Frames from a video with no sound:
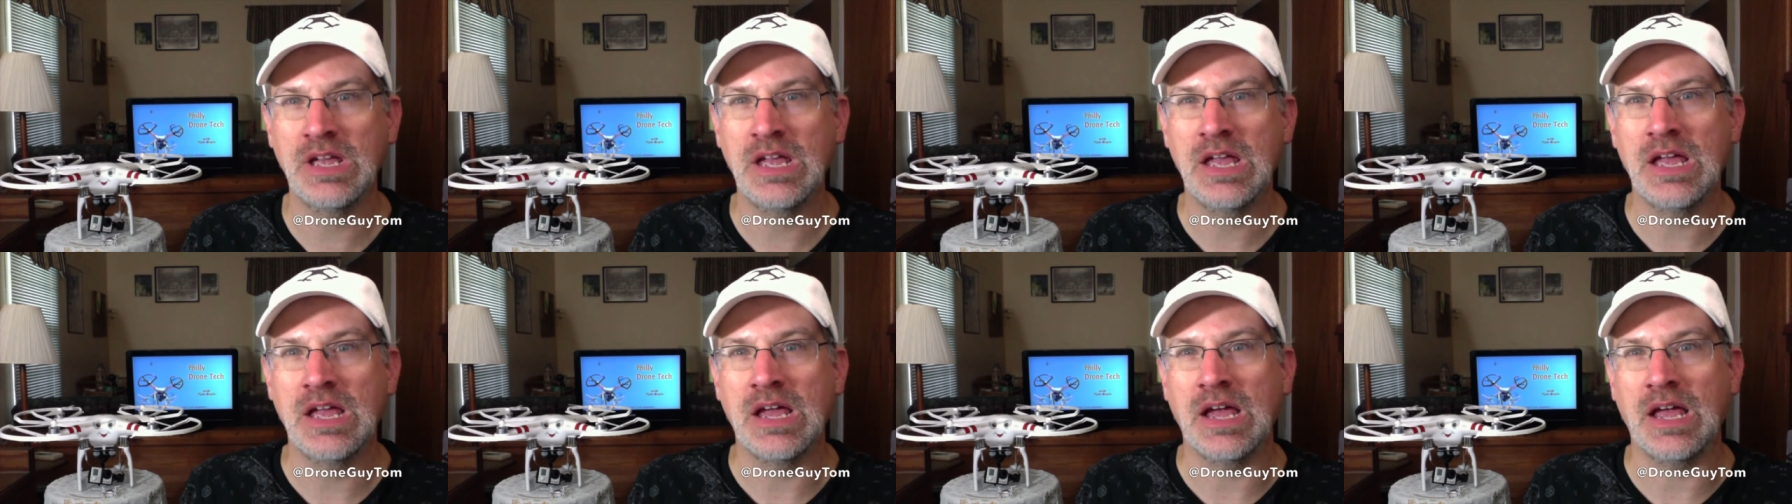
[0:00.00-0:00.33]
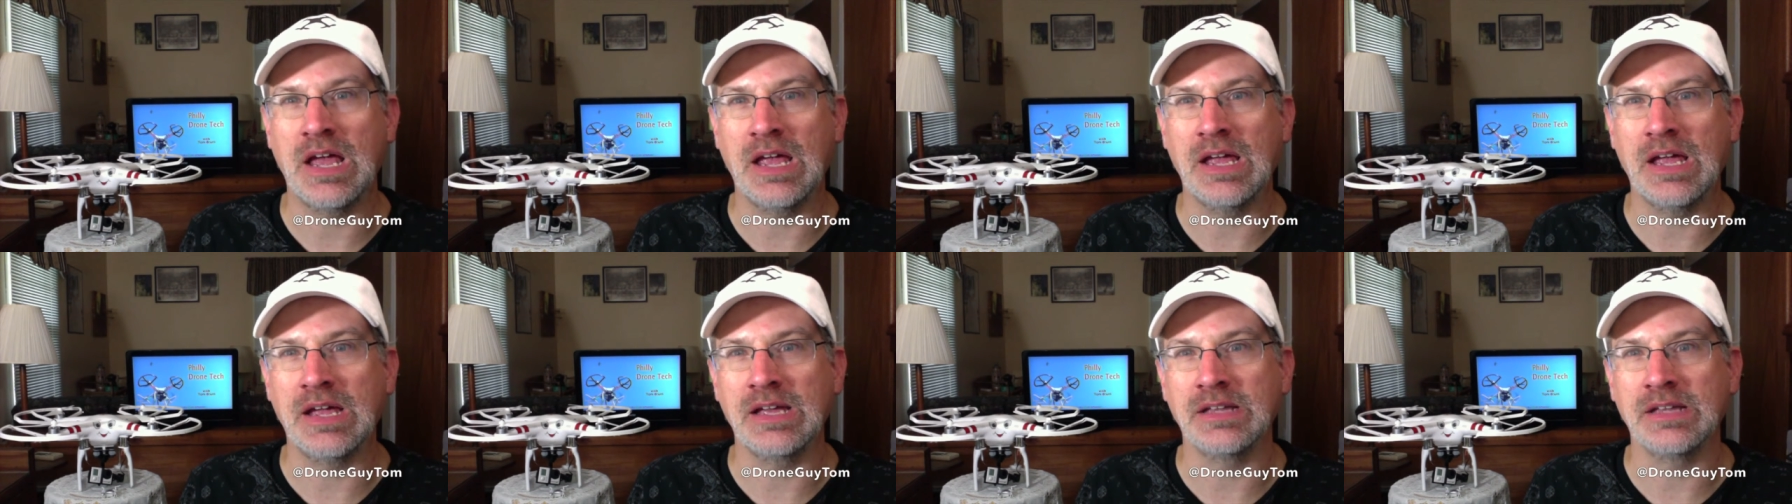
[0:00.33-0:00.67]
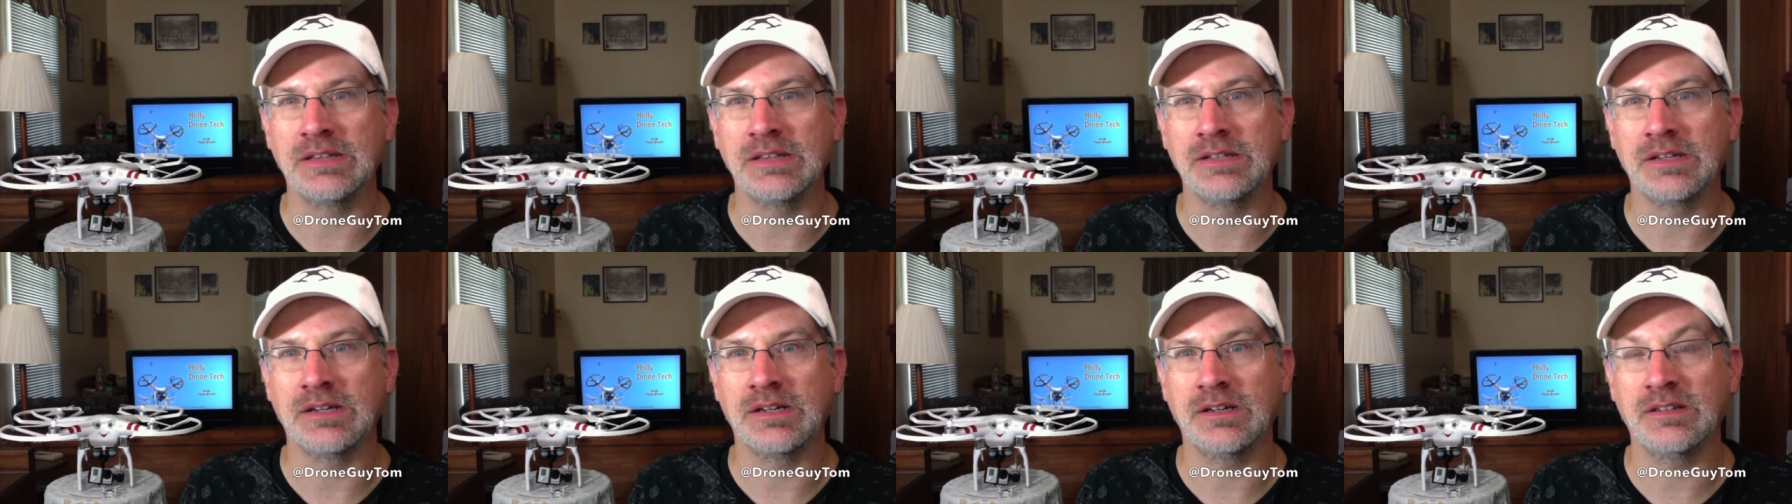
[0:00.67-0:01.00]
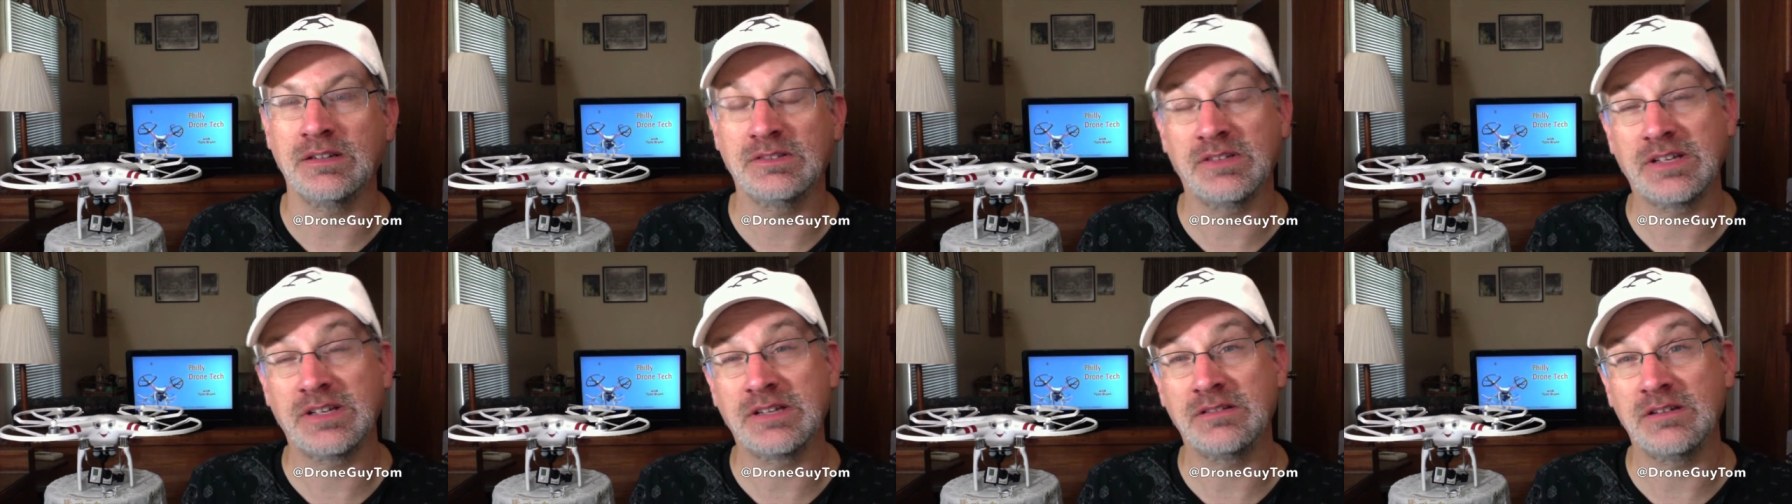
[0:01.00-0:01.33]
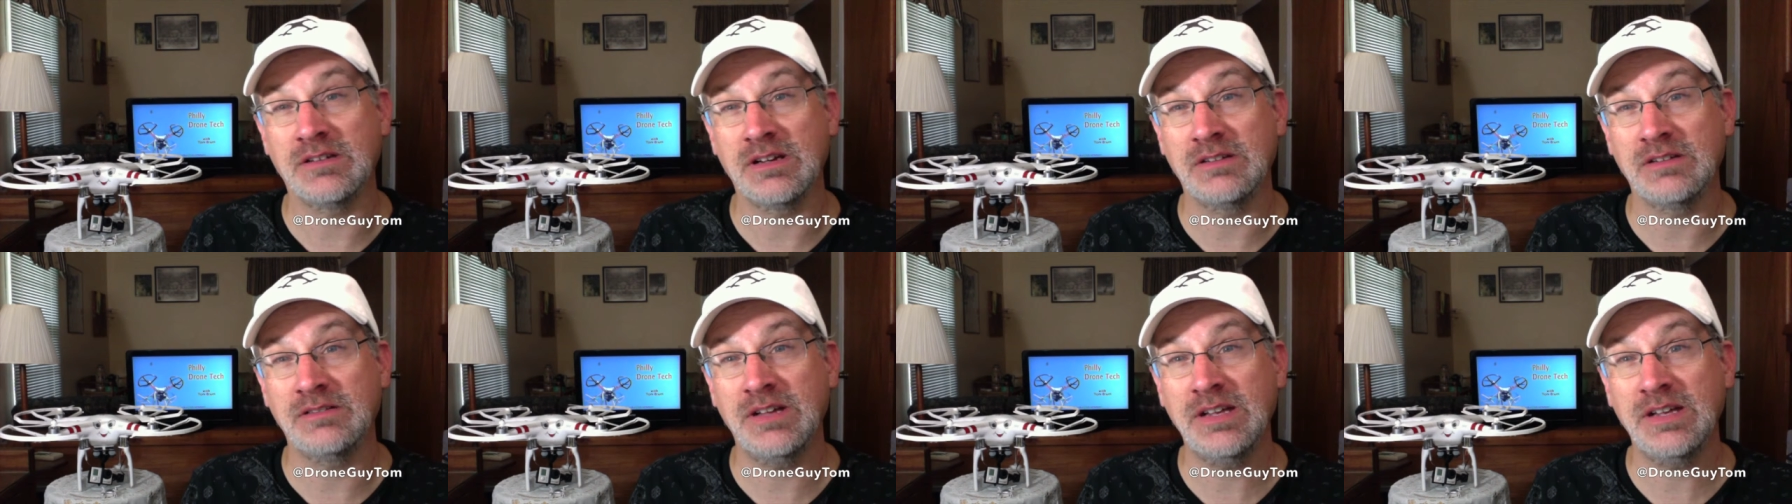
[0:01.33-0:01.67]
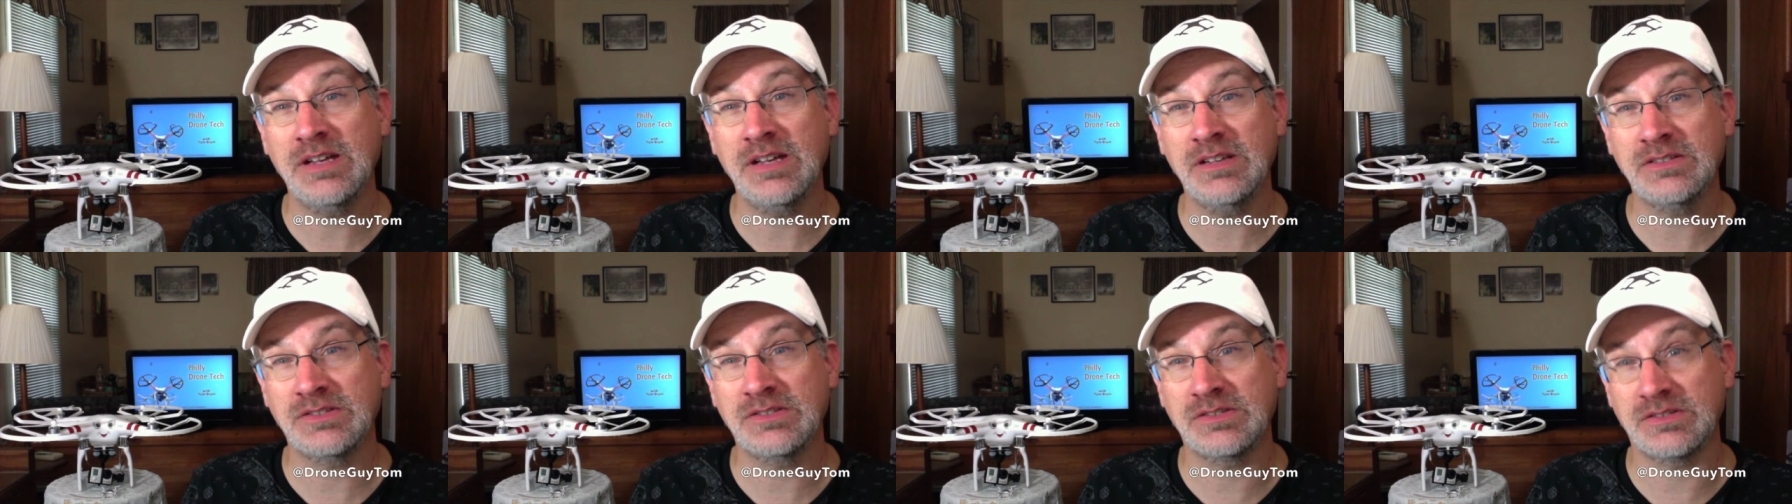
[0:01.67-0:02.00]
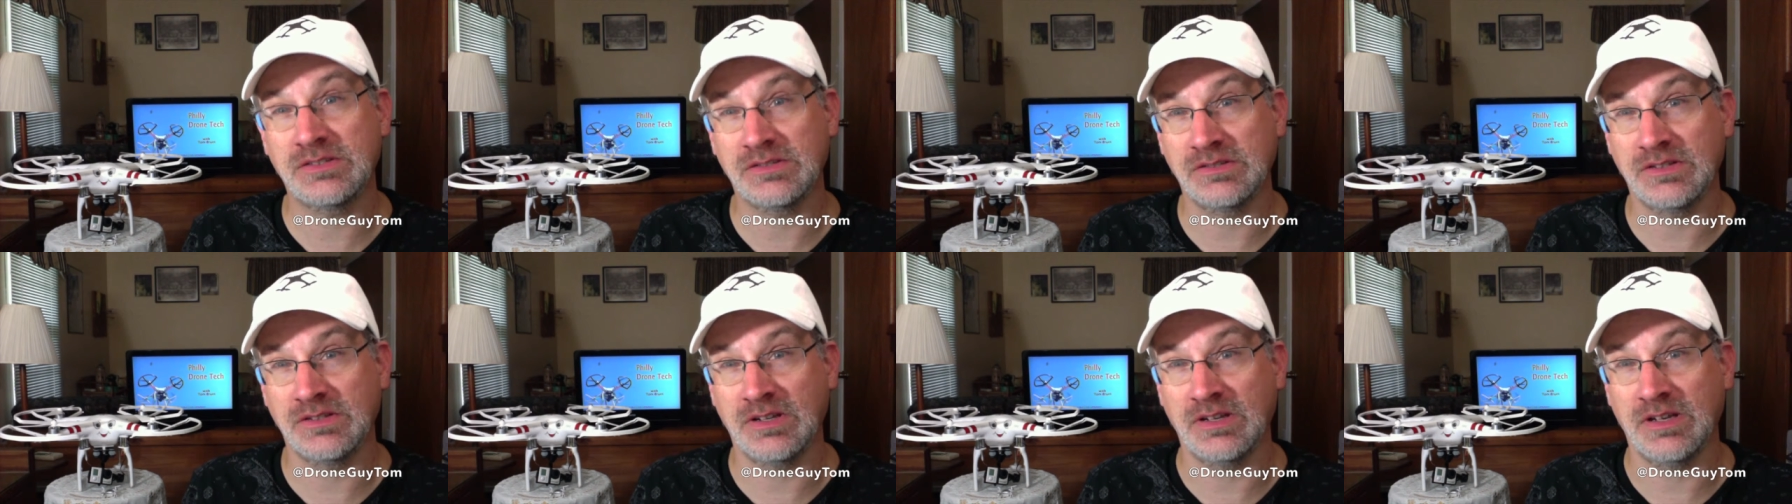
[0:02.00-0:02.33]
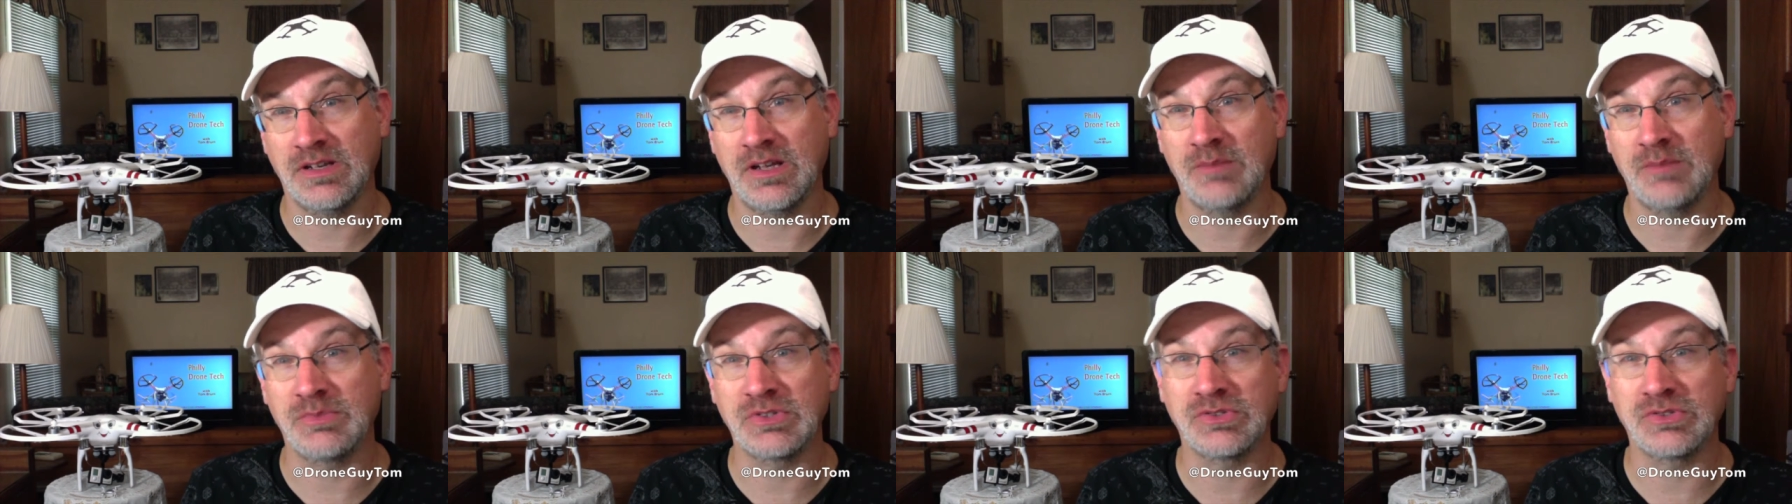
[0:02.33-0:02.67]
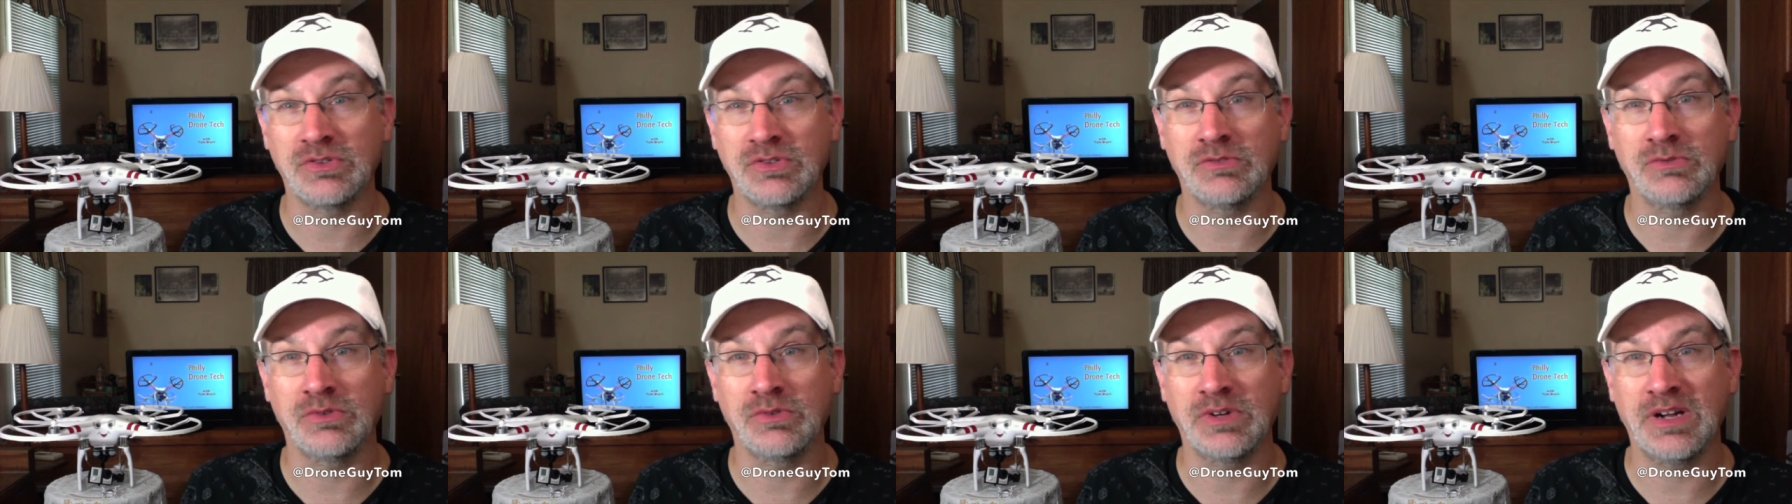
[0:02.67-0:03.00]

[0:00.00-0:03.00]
and unlike last episode